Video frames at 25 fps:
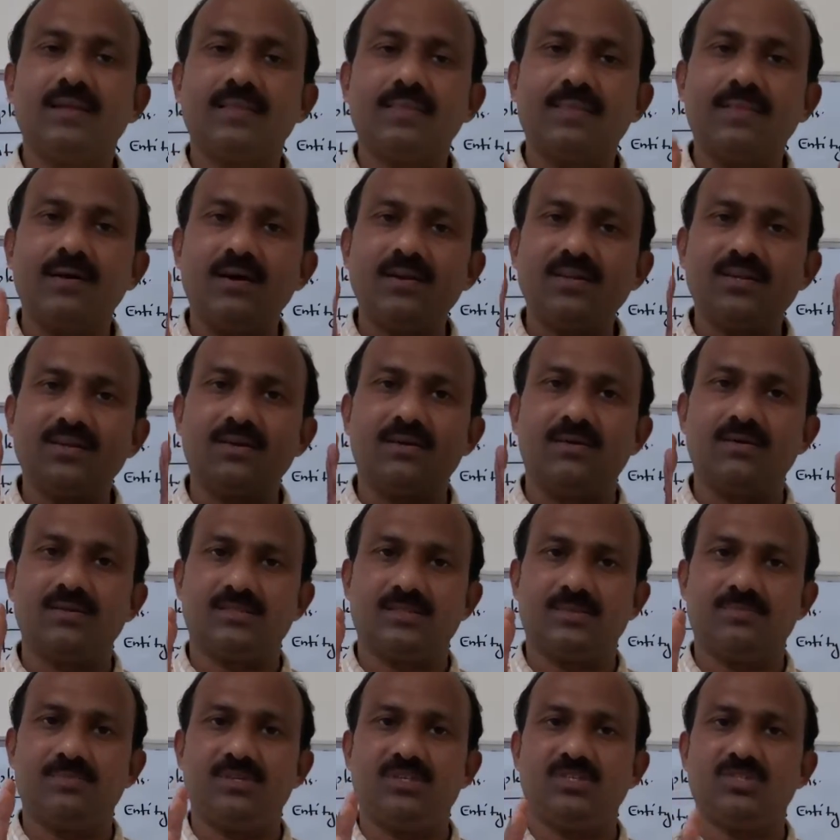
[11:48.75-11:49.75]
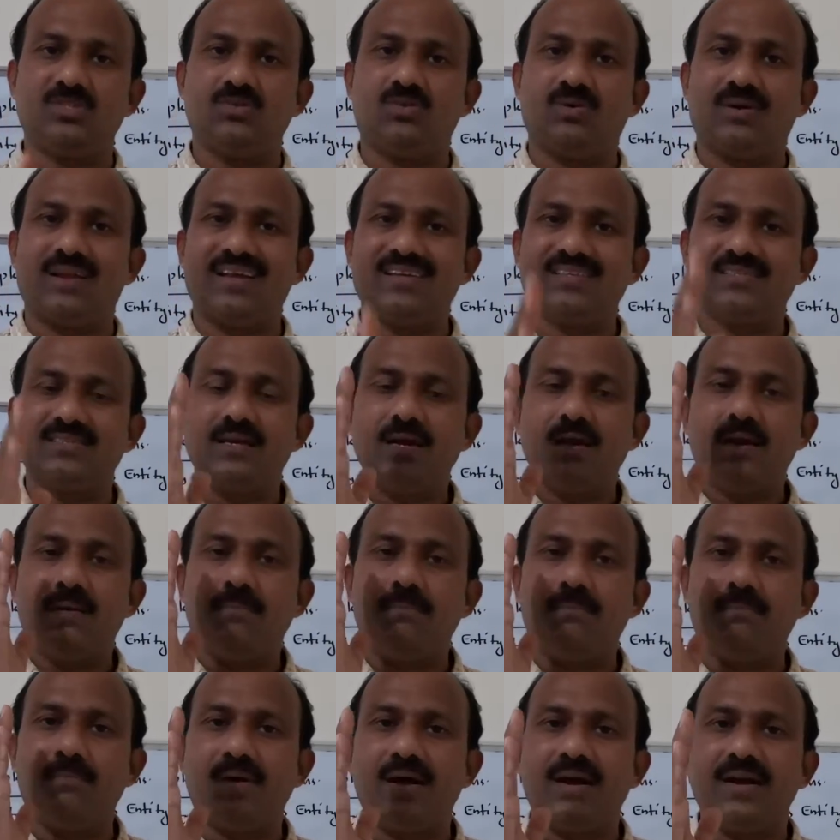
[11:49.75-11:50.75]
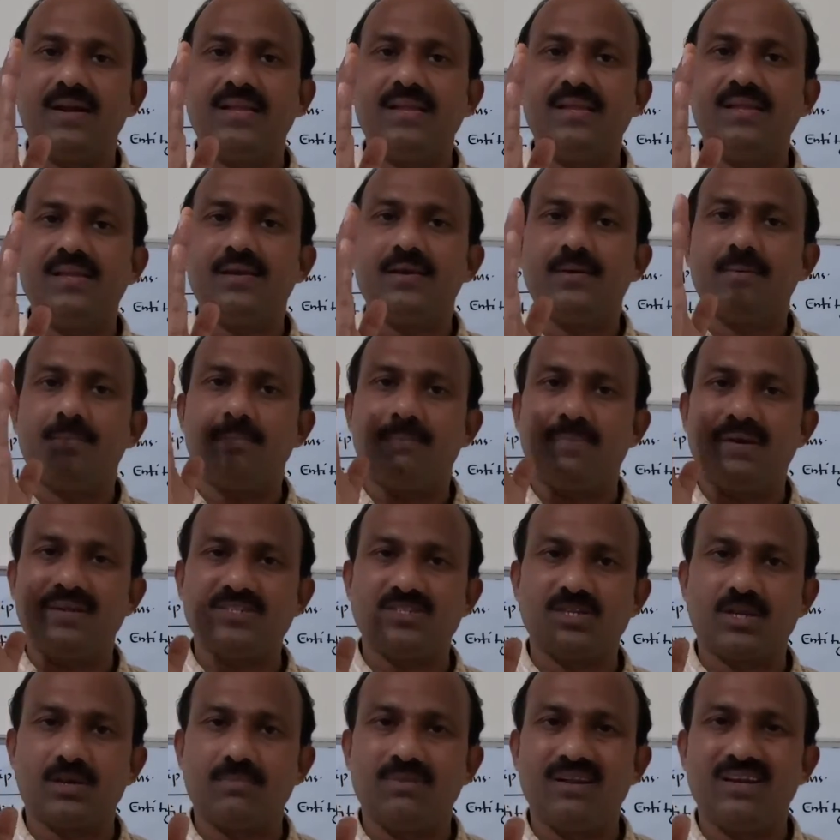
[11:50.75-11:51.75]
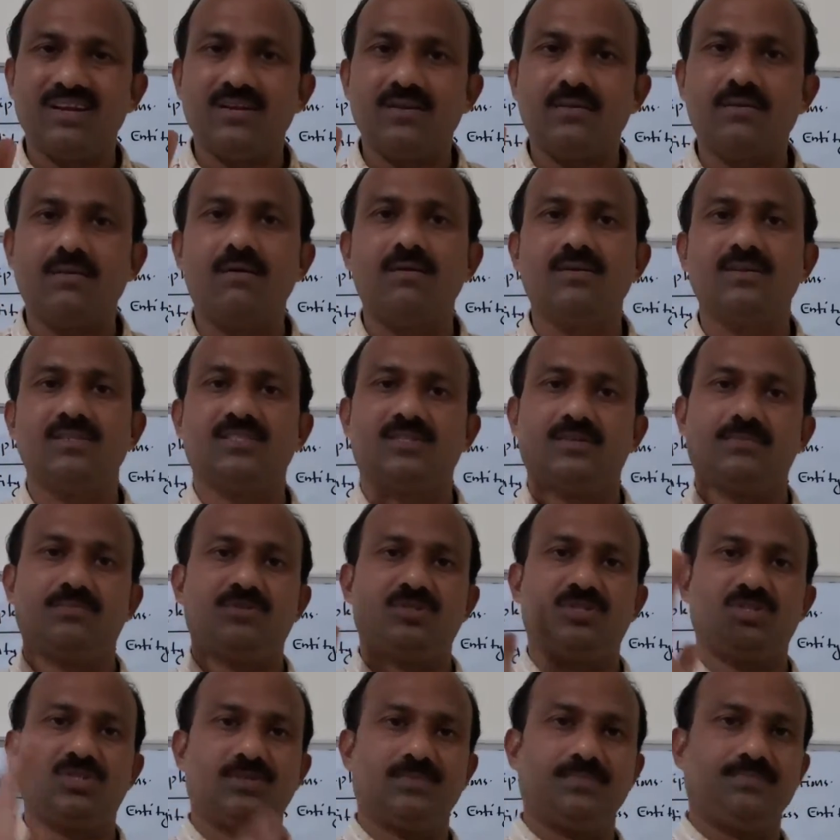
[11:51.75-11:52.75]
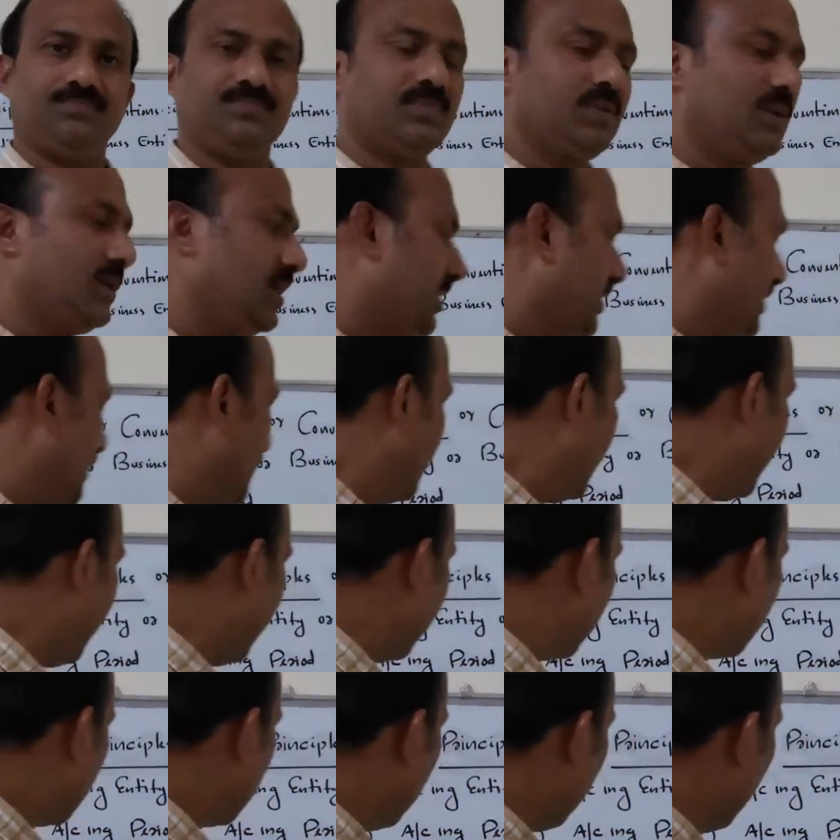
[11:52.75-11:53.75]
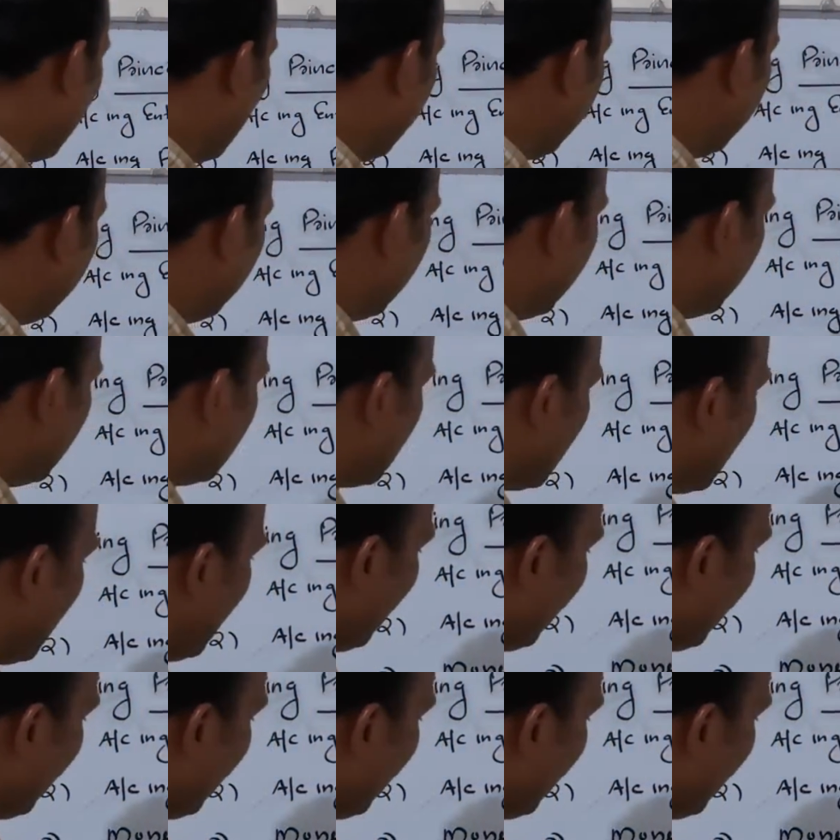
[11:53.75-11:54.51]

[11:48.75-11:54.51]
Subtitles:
That concept is known as money measurement concept. The next point is